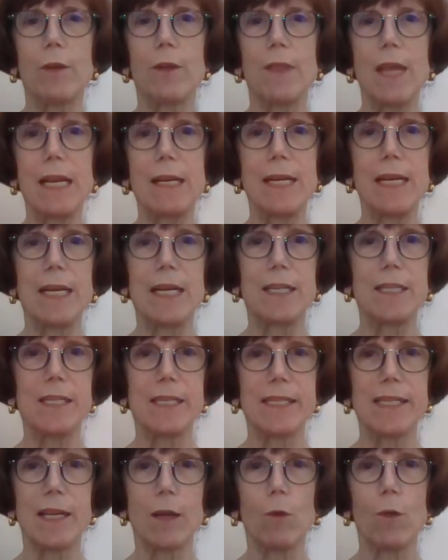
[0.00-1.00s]
they needed to
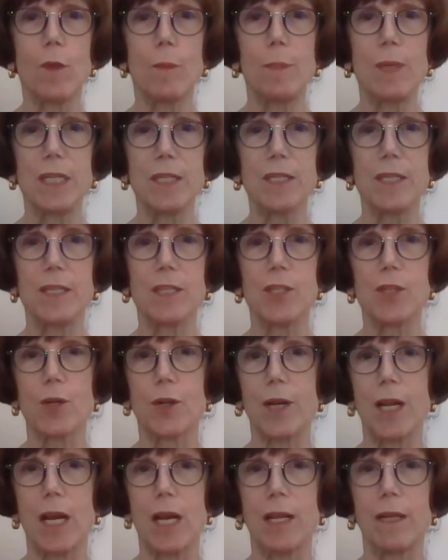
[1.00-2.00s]
sell the business or
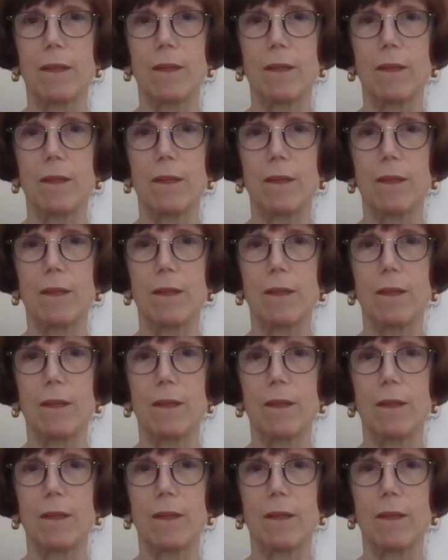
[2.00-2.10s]
not.